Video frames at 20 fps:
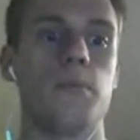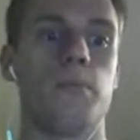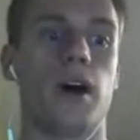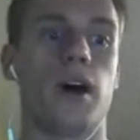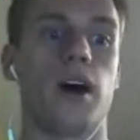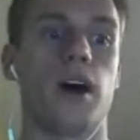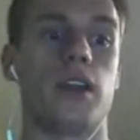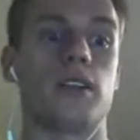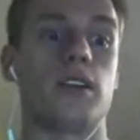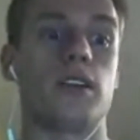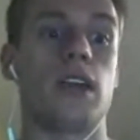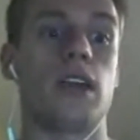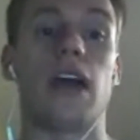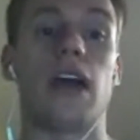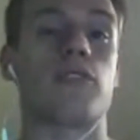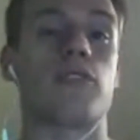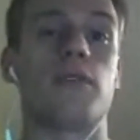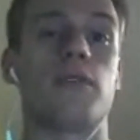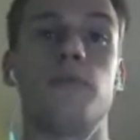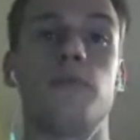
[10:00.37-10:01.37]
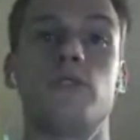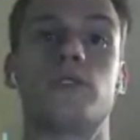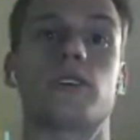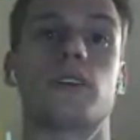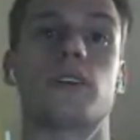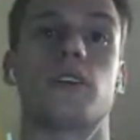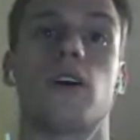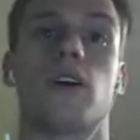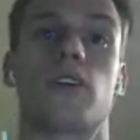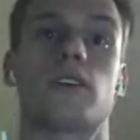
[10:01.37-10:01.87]
But every
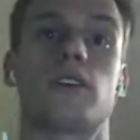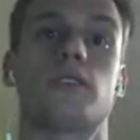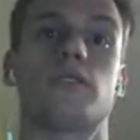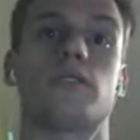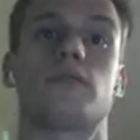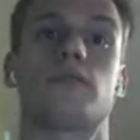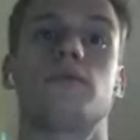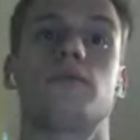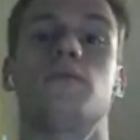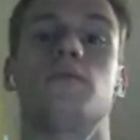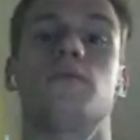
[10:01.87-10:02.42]
music artist